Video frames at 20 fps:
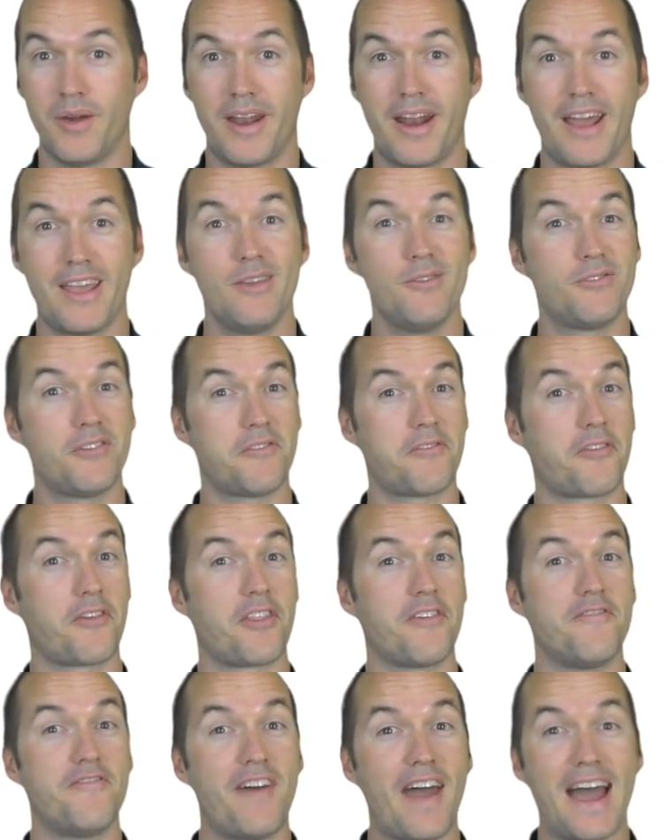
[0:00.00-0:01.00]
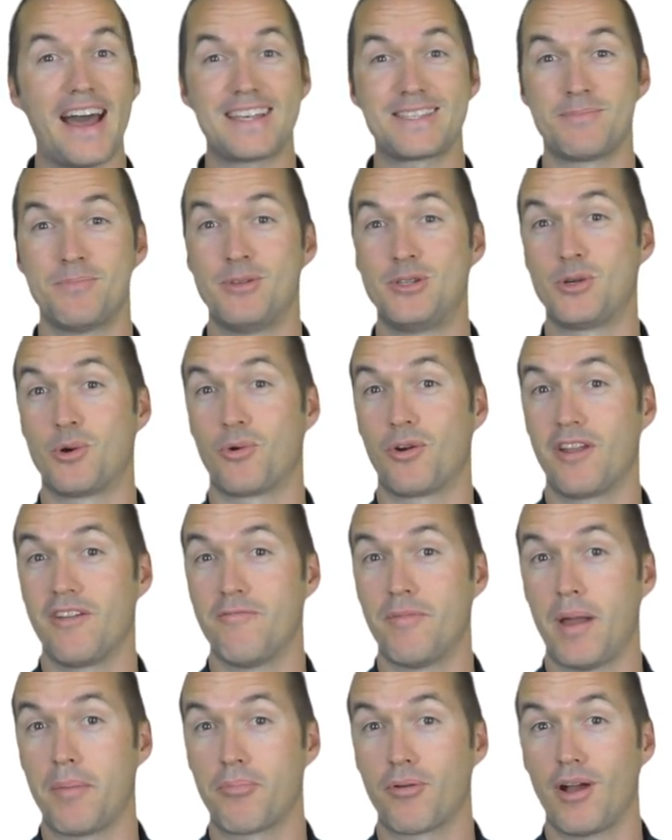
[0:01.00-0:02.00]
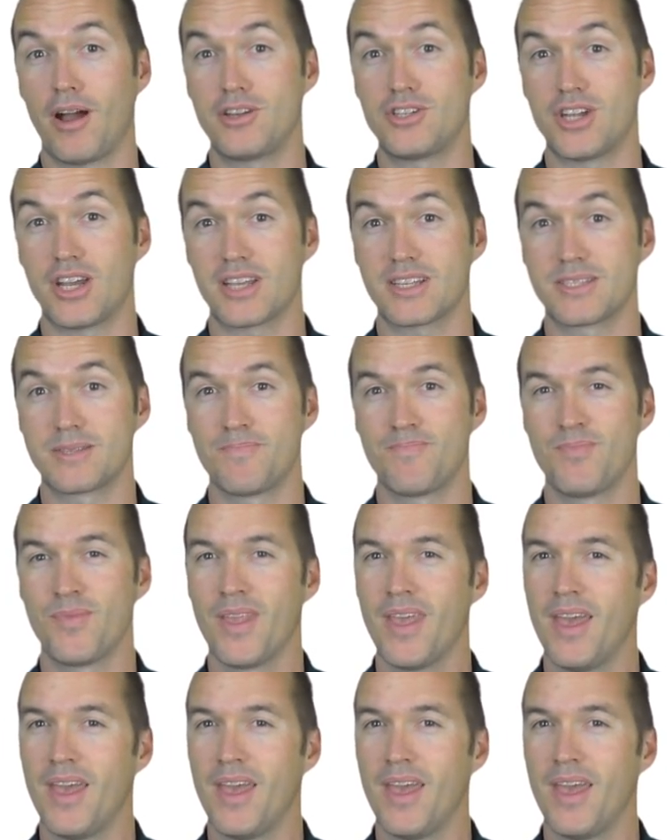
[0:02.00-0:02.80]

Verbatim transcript: and I use it for the vast majority of my projects